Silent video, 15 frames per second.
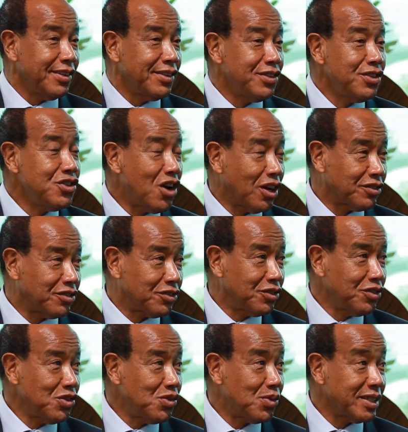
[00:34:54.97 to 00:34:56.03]
not
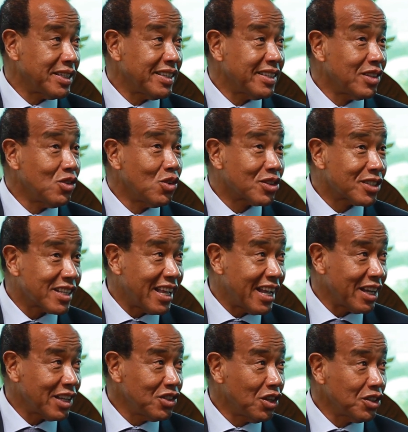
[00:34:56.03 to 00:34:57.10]
to know what it looks
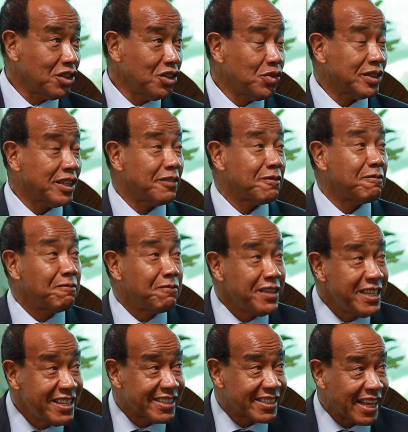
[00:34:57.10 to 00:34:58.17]
like, not to know what it
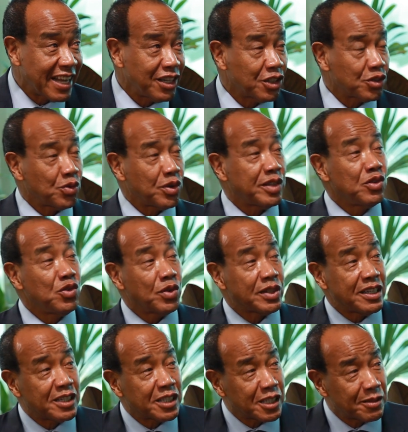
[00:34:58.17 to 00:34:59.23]
feels like, not to know what
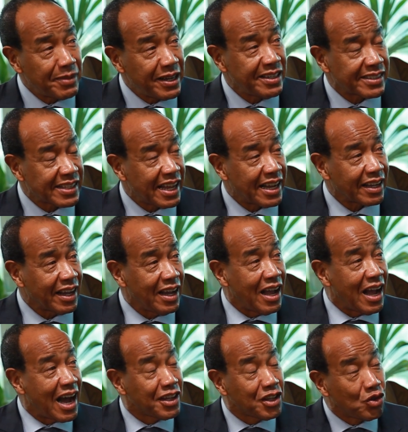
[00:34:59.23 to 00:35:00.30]
it smells like,
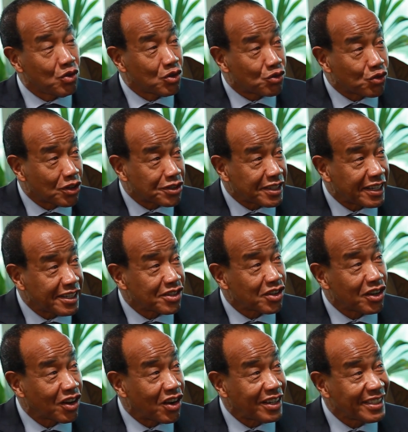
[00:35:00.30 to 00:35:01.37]
and you don't trust that it's
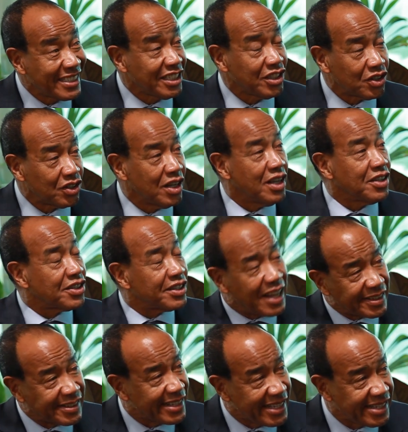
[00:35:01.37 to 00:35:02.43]
going to continue. So
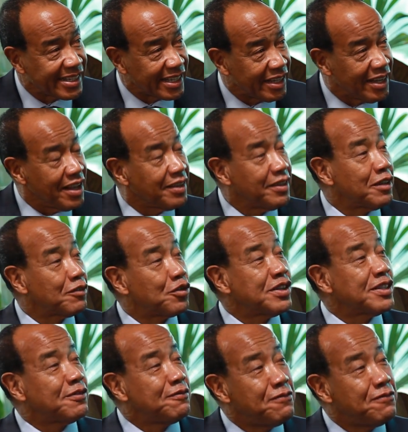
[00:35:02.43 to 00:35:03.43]
that's easy. Therefore, it's